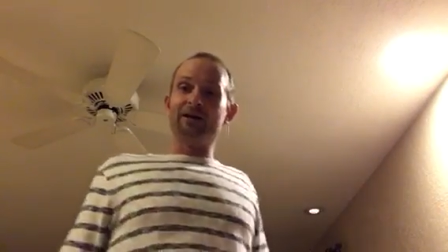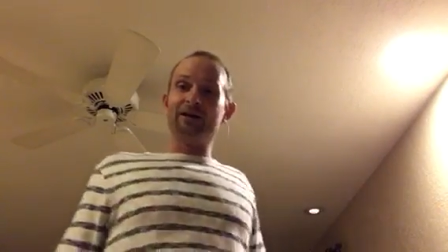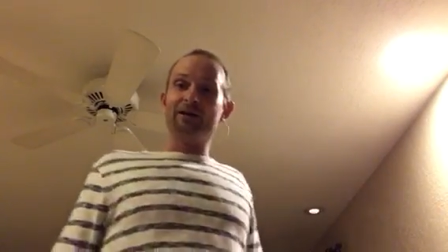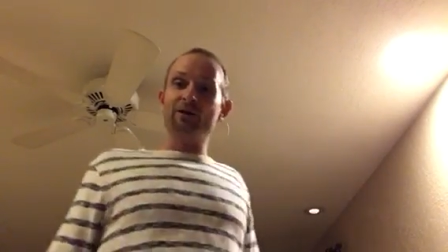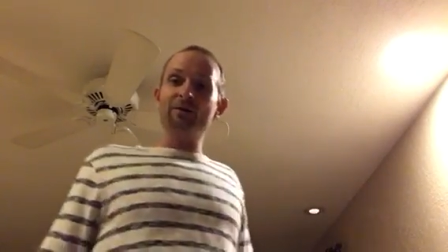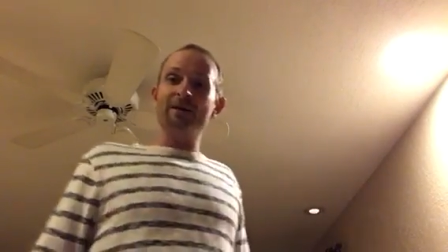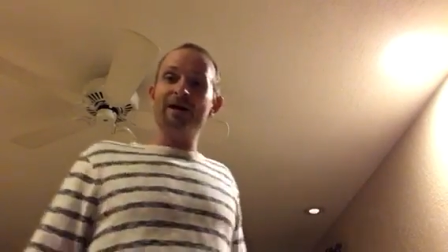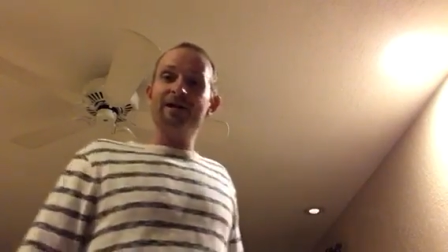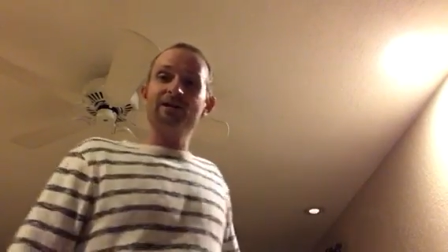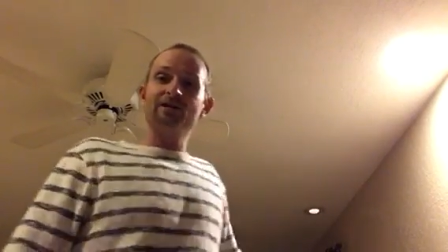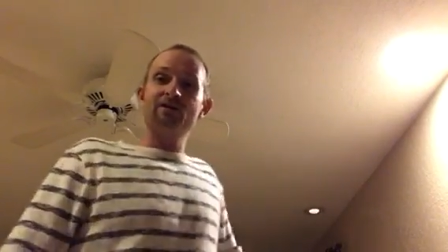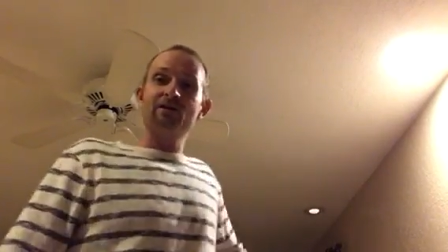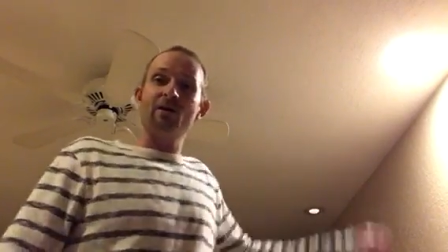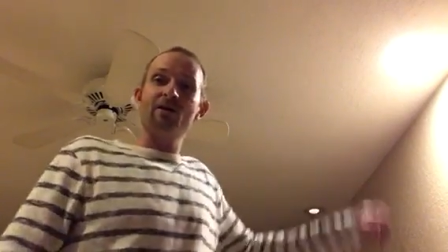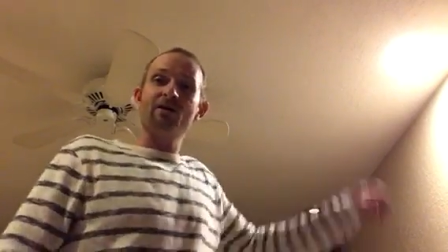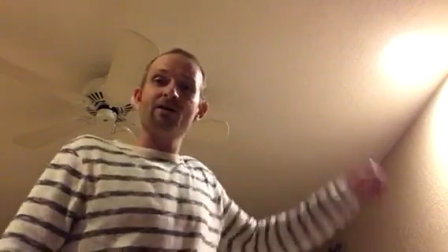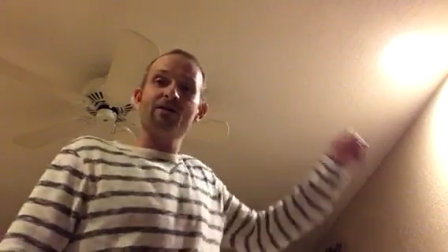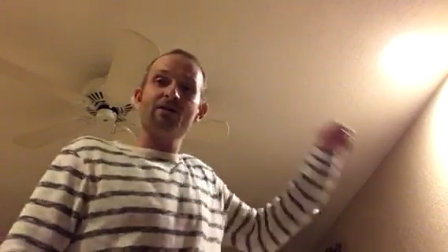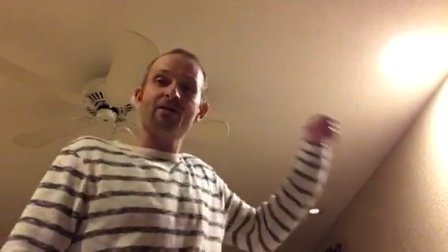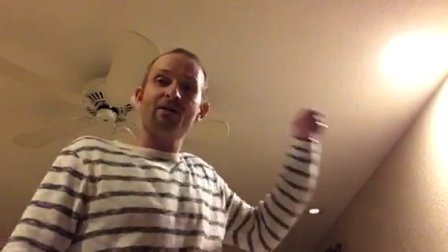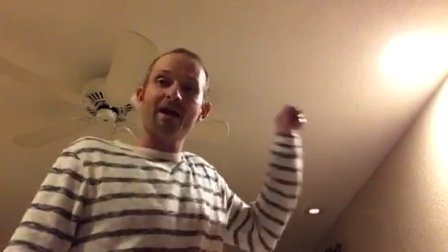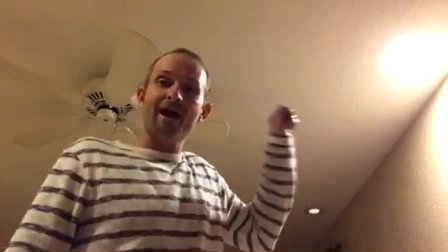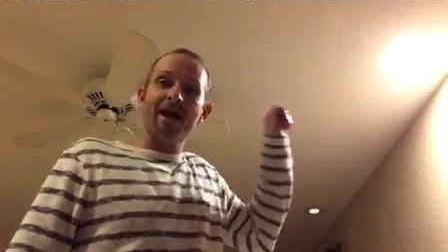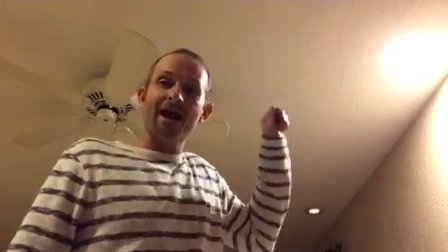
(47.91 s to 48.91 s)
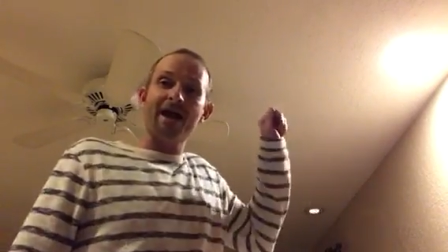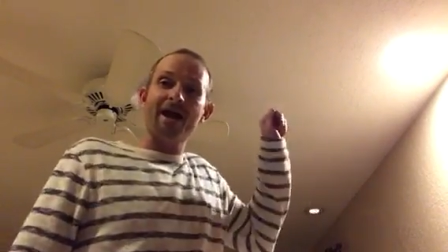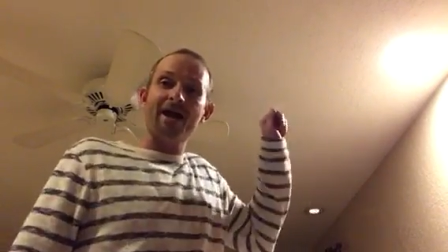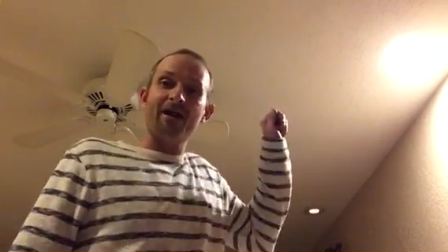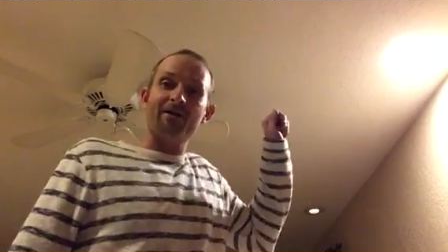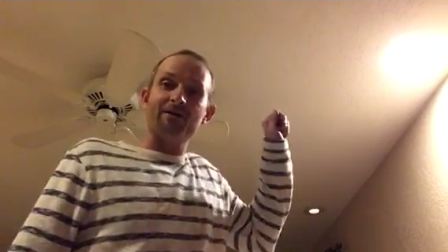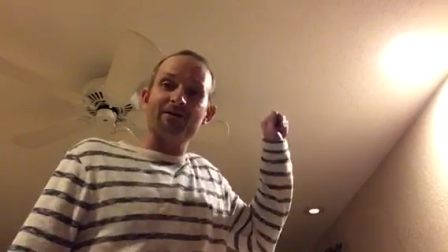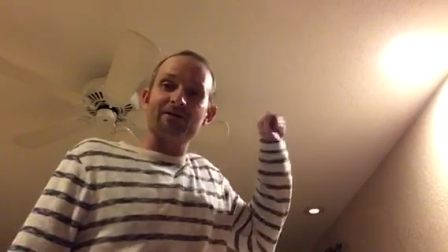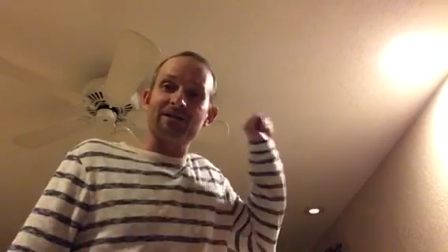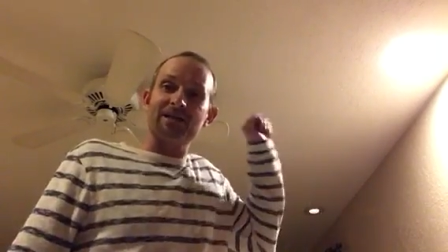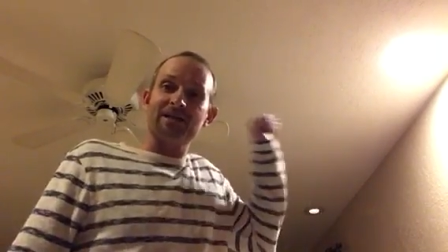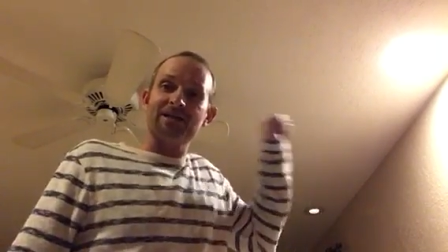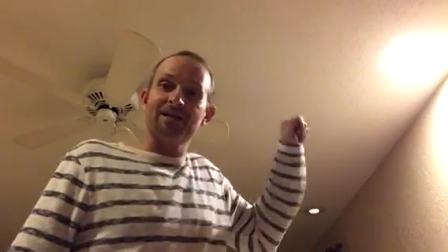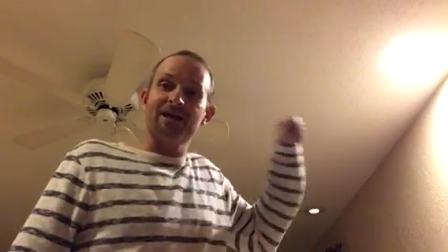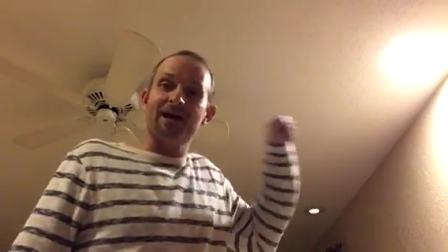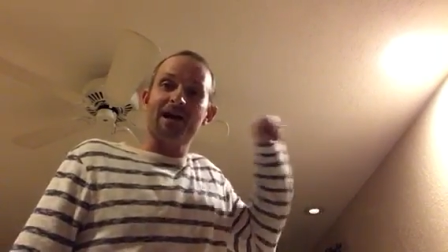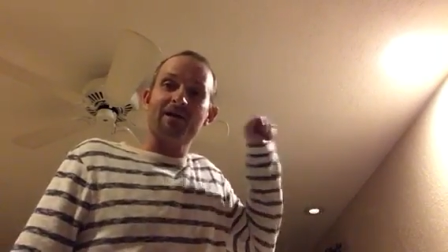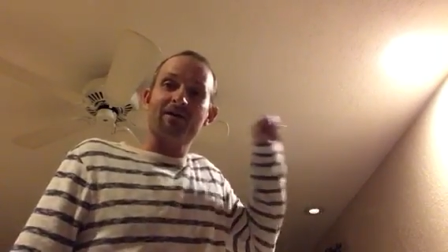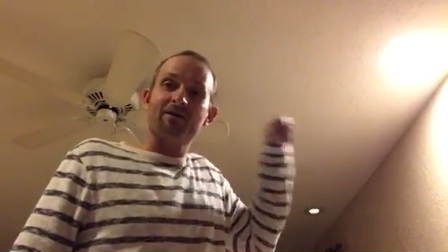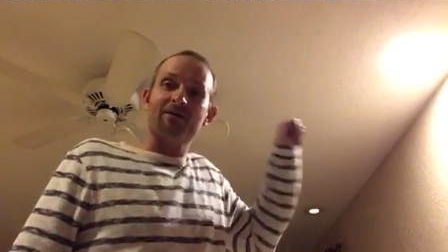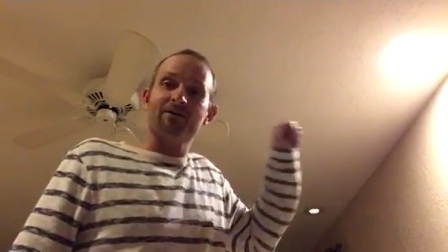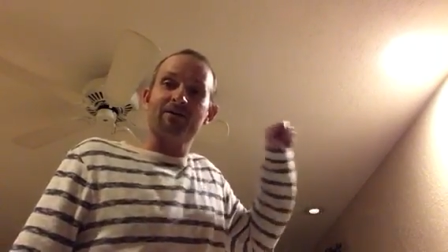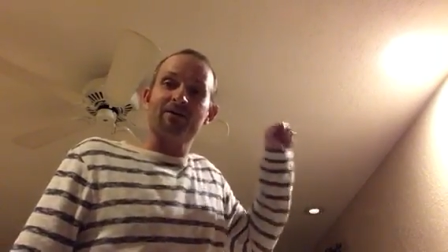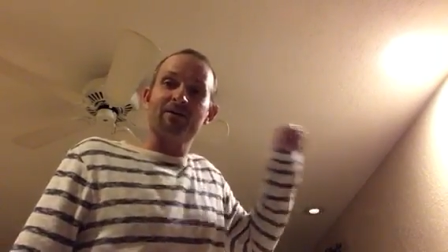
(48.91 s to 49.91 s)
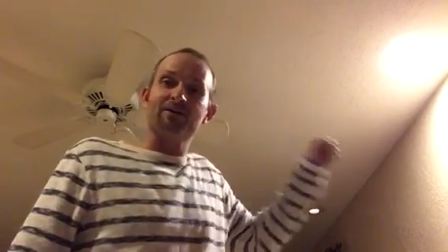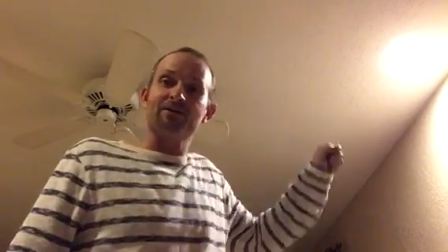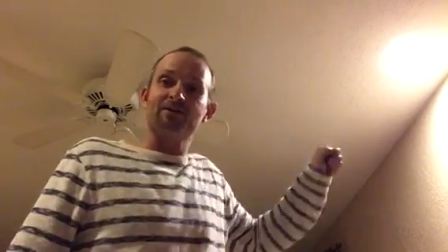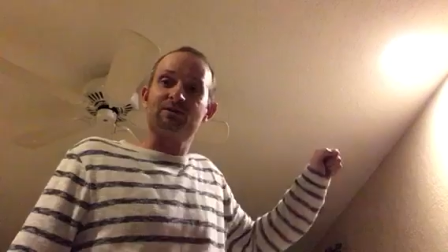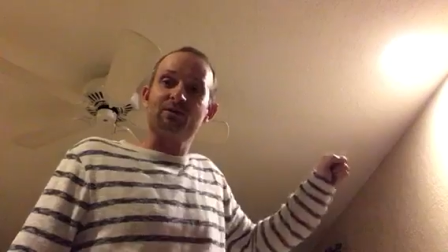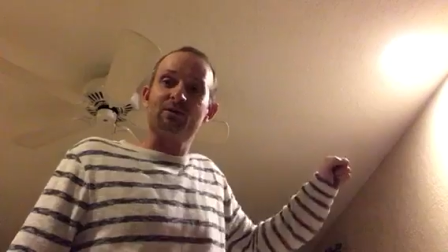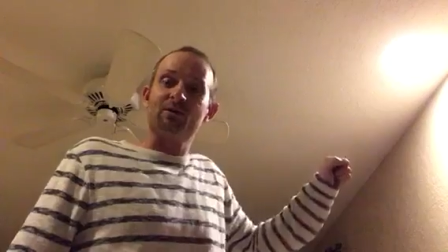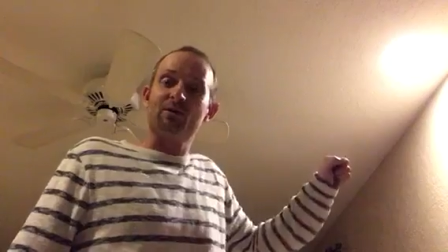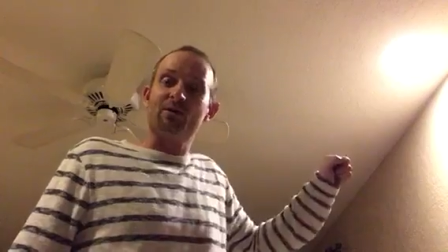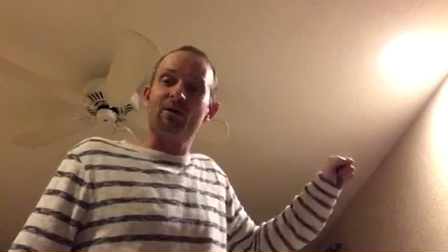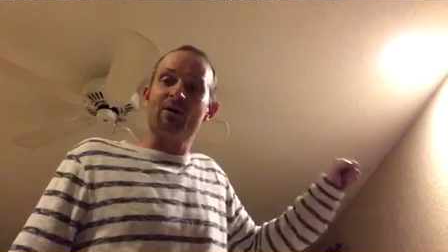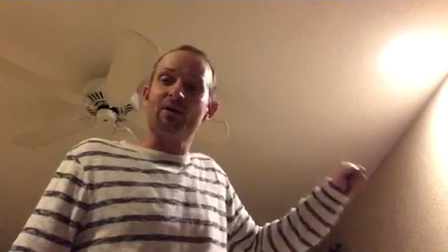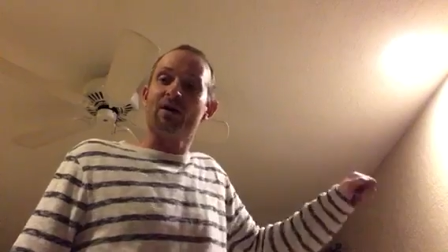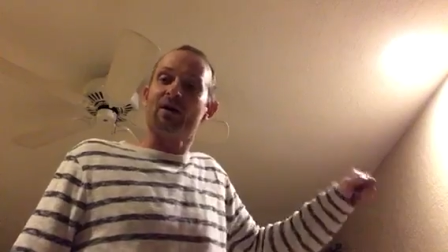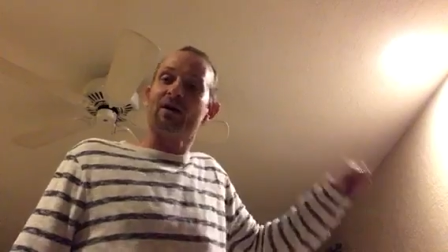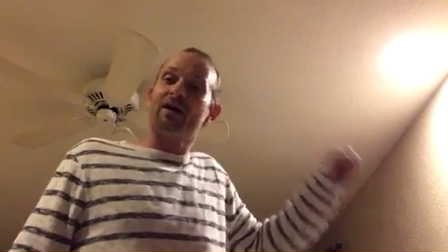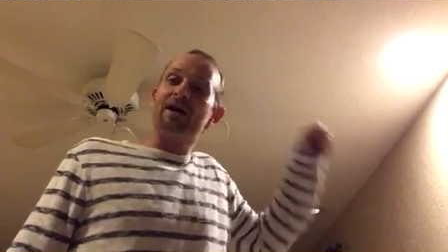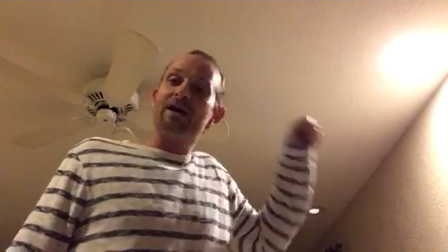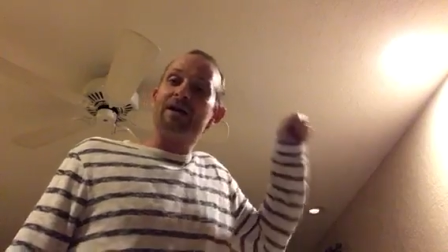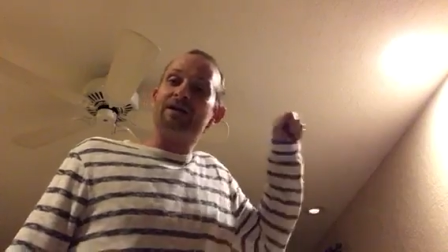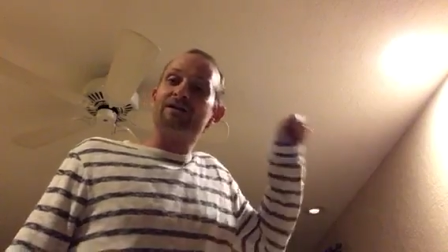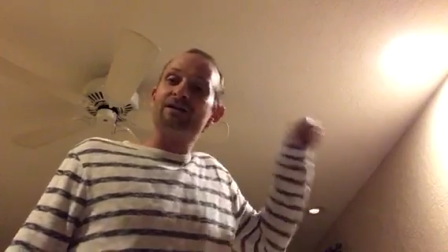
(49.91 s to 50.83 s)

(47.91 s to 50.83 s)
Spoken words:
You had to go to their house and knock on their door